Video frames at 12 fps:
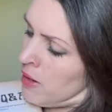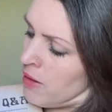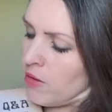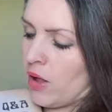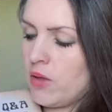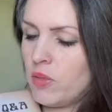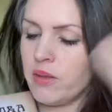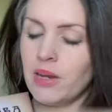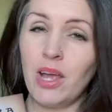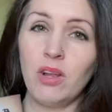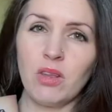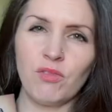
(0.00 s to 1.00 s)
So there's
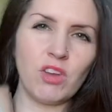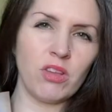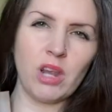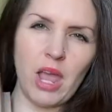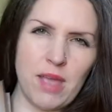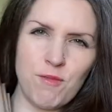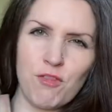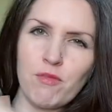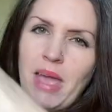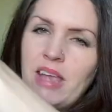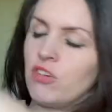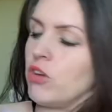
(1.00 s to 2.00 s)
loads of just like
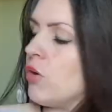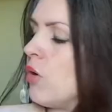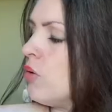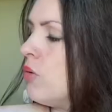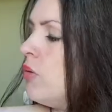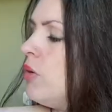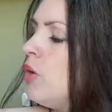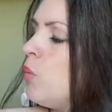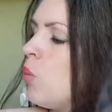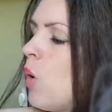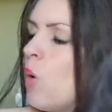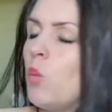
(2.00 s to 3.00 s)
information on
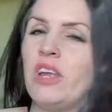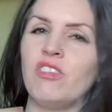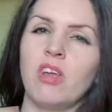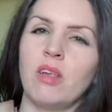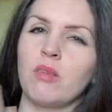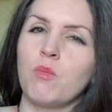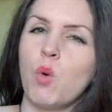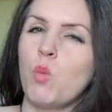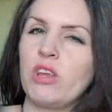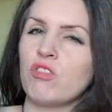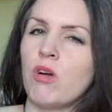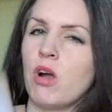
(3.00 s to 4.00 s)
what a witch is and what
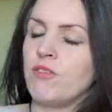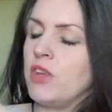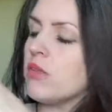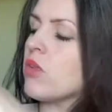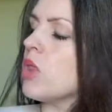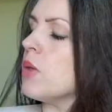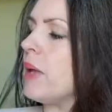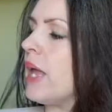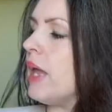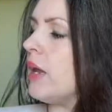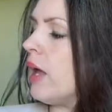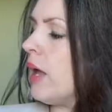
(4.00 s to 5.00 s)
witchcraft is at the
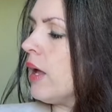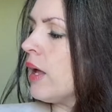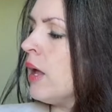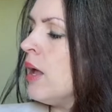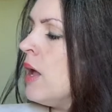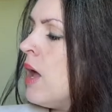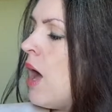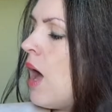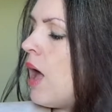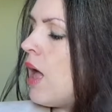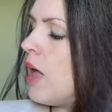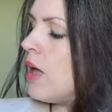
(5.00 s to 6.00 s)
beginning.
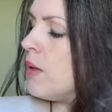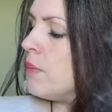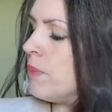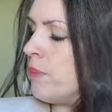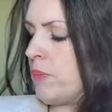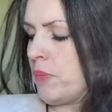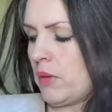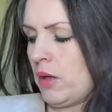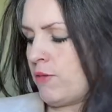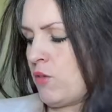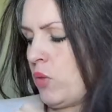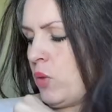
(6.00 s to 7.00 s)
Um,
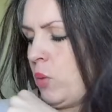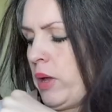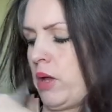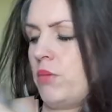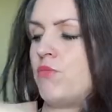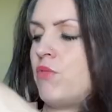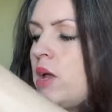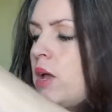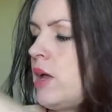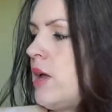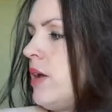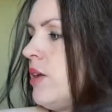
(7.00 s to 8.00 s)
I've got the Wiccan
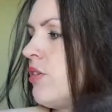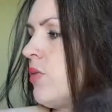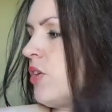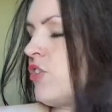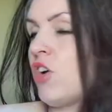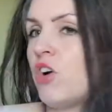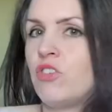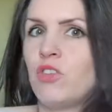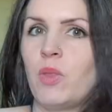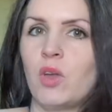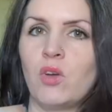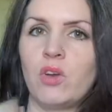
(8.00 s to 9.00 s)
Rede, the Charge
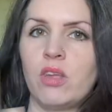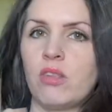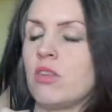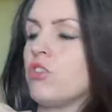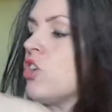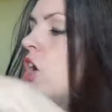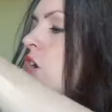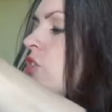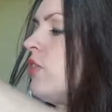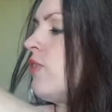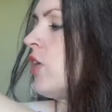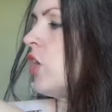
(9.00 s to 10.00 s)
of the Goddess, the Charge
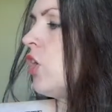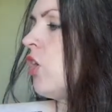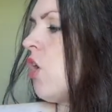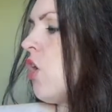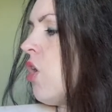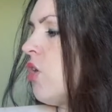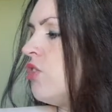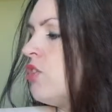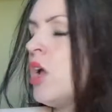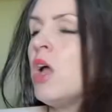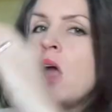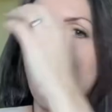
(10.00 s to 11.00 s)
of the God.
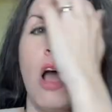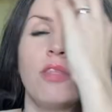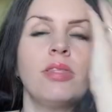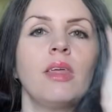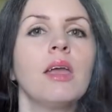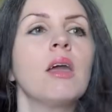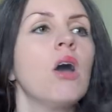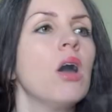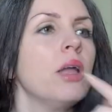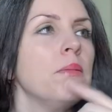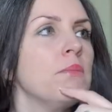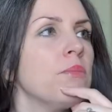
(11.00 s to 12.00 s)
I think
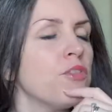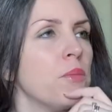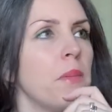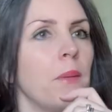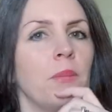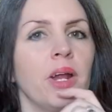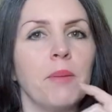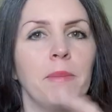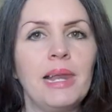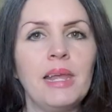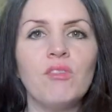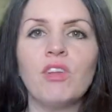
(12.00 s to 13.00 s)
I'm, from memory, I'm
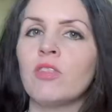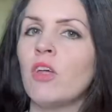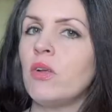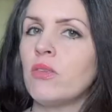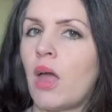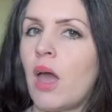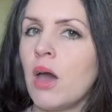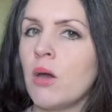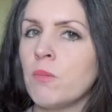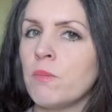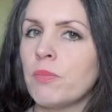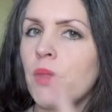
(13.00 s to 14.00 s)
leaving those
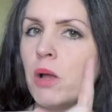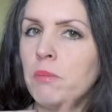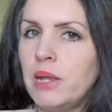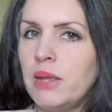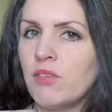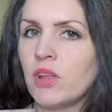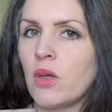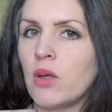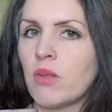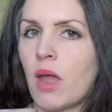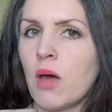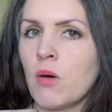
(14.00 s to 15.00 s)
out. I'm leaving
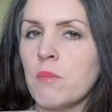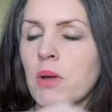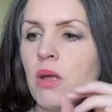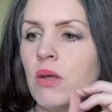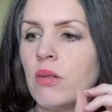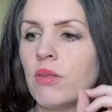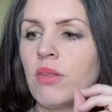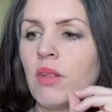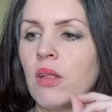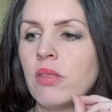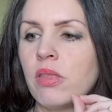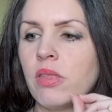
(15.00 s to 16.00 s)
those out because
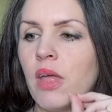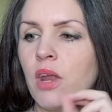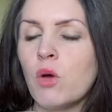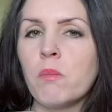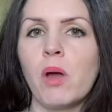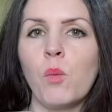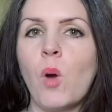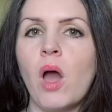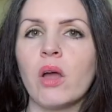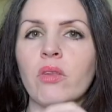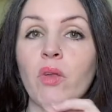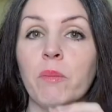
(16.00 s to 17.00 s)
they're not my
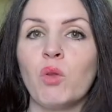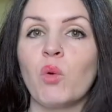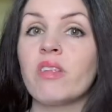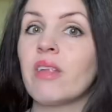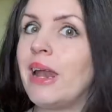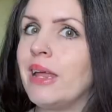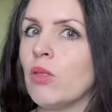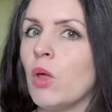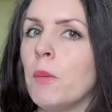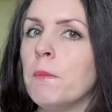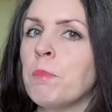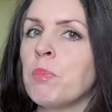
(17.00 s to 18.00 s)
work, so I'm not selling
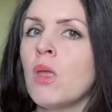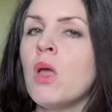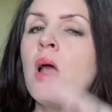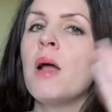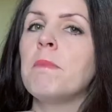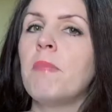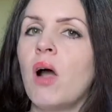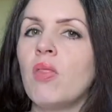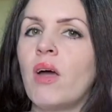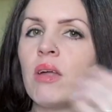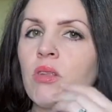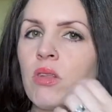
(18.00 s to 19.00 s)
them. But
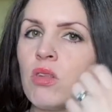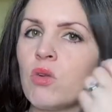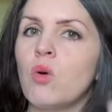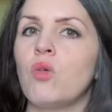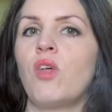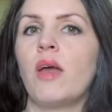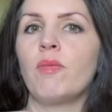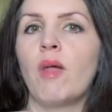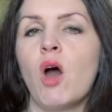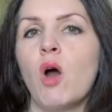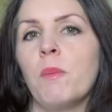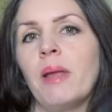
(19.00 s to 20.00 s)
that's the sort of thing
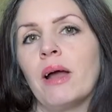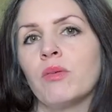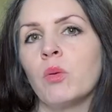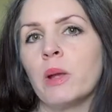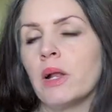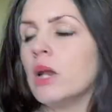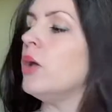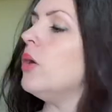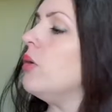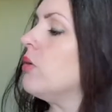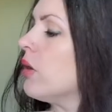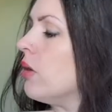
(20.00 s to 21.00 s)
that I'll be able to
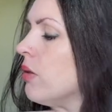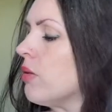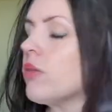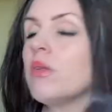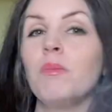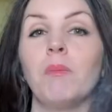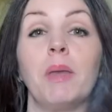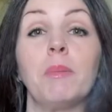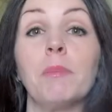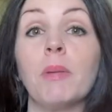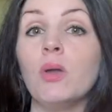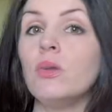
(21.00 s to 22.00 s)
include as maybe
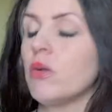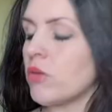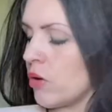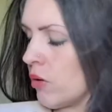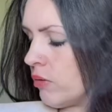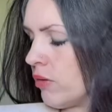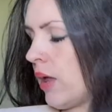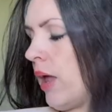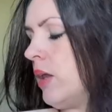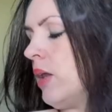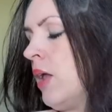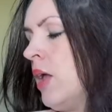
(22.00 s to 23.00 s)
bonus
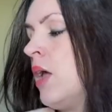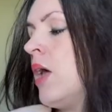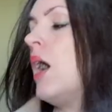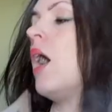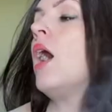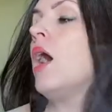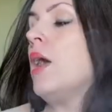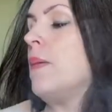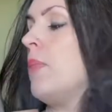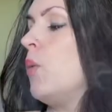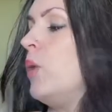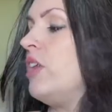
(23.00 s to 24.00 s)
content
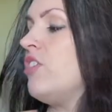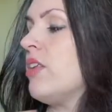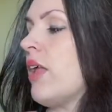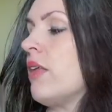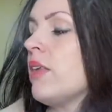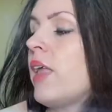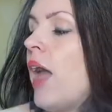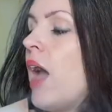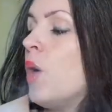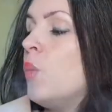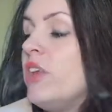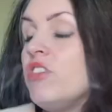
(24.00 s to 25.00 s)
um, witch's
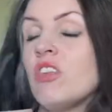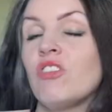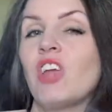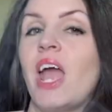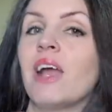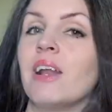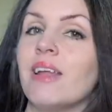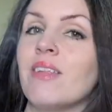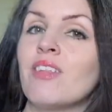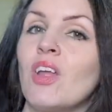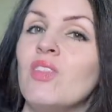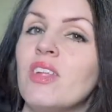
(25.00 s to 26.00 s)
etiquette, a witch's checklist.
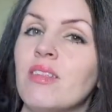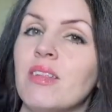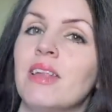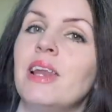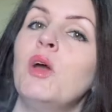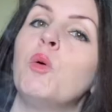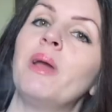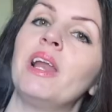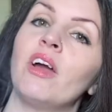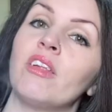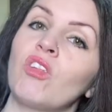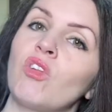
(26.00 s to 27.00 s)
So this is a little bit
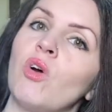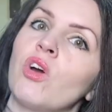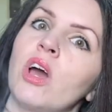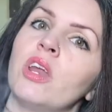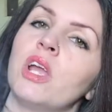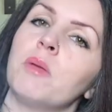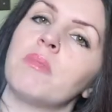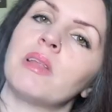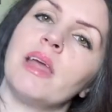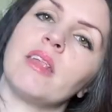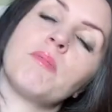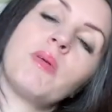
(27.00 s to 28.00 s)
like Scott Cunningham's
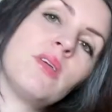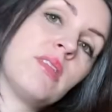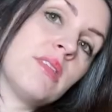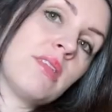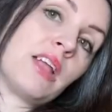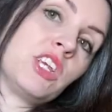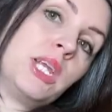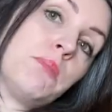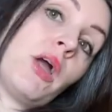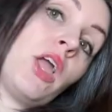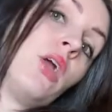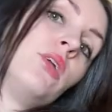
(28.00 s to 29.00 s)
list, but this is actually
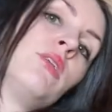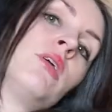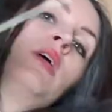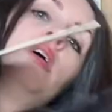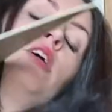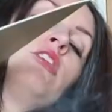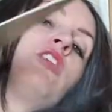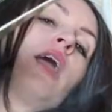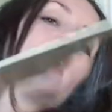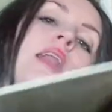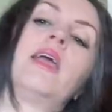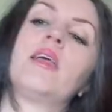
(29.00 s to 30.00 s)
my own
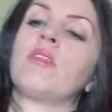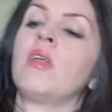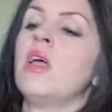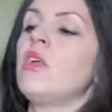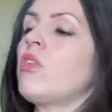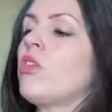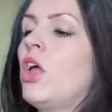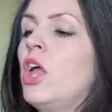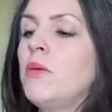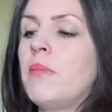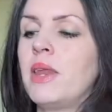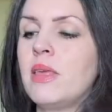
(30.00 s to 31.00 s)
checklist.
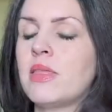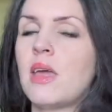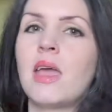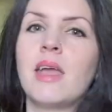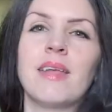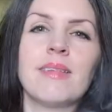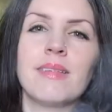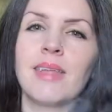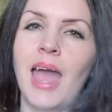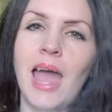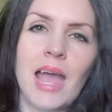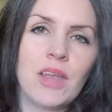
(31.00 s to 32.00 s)
So many things,
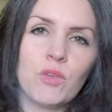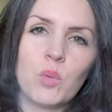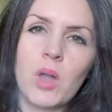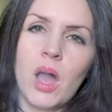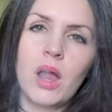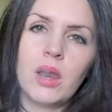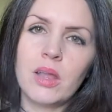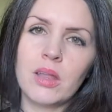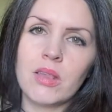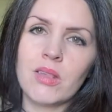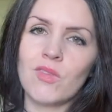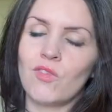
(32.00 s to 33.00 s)
candle
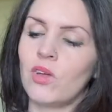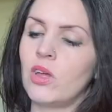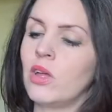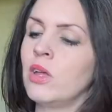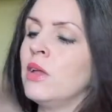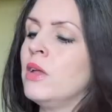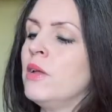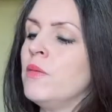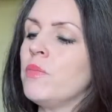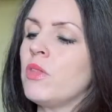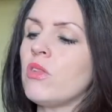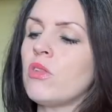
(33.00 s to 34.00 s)
colours for
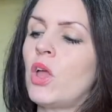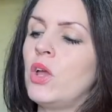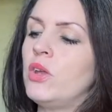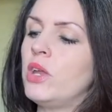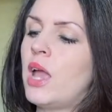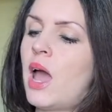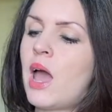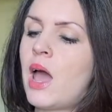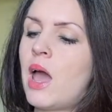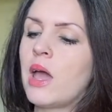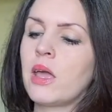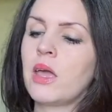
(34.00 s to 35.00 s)

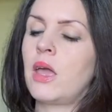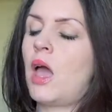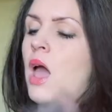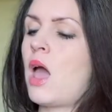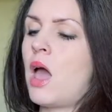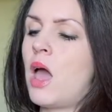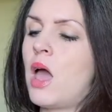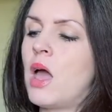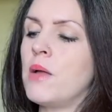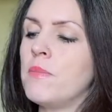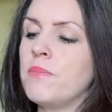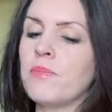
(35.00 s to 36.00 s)
zodiac,
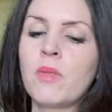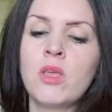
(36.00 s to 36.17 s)
um,